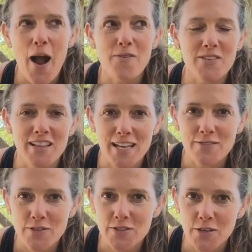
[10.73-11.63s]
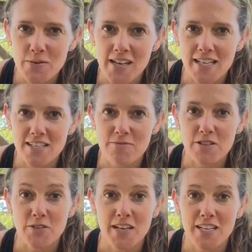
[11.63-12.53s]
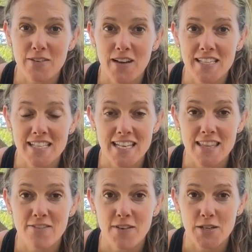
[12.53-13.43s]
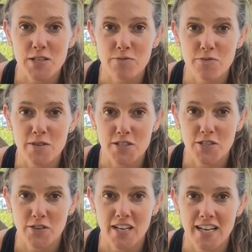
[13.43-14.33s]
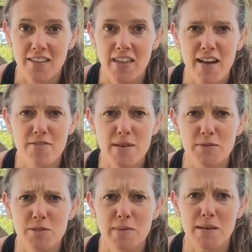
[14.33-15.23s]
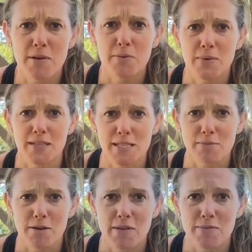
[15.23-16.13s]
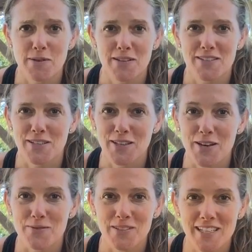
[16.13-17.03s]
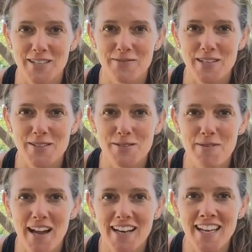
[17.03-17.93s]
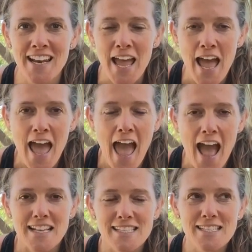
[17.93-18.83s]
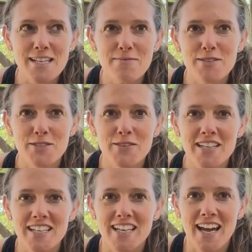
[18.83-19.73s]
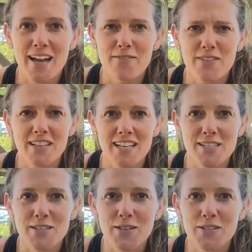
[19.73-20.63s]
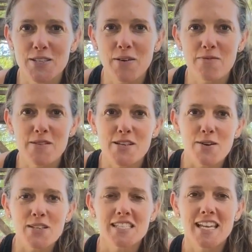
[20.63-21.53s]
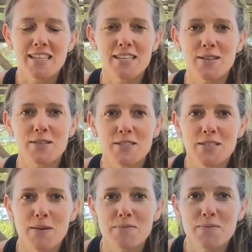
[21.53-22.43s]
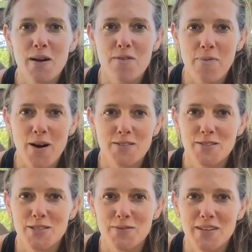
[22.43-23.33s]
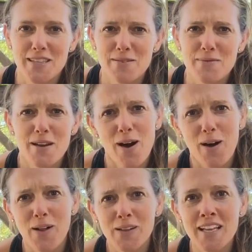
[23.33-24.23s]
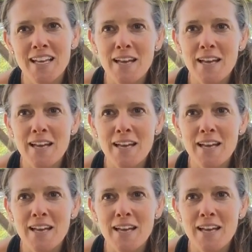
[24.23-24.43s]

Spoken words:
Over the last few cert weekends, I've been training you guys in the functional movement screen. The FMS was made up by really smart people, and there's a lot of really good research behind it. And since I've been screening in Kaia for the last year or so, I've been noticing that there's some parts of the screen that we all